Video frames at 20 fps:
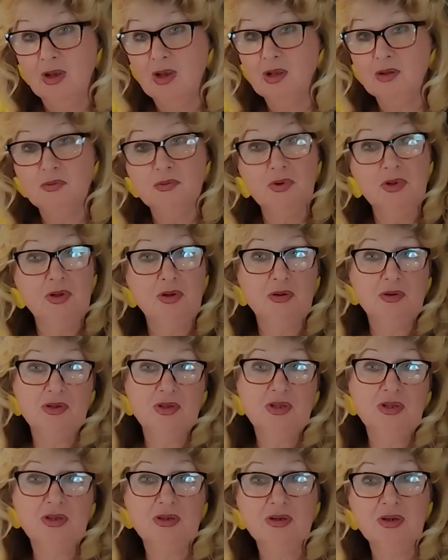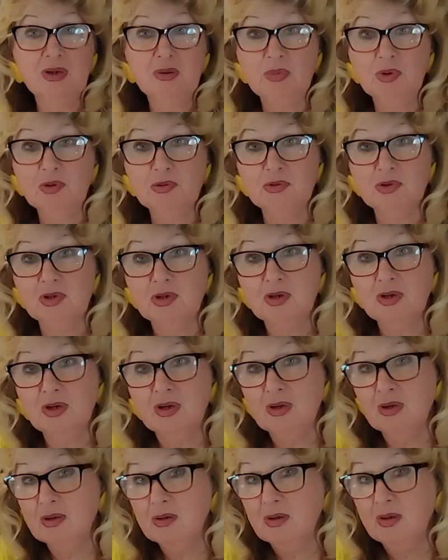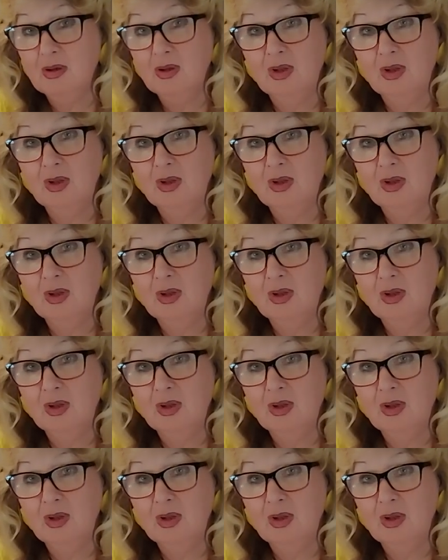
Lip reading: And we don't hear about her.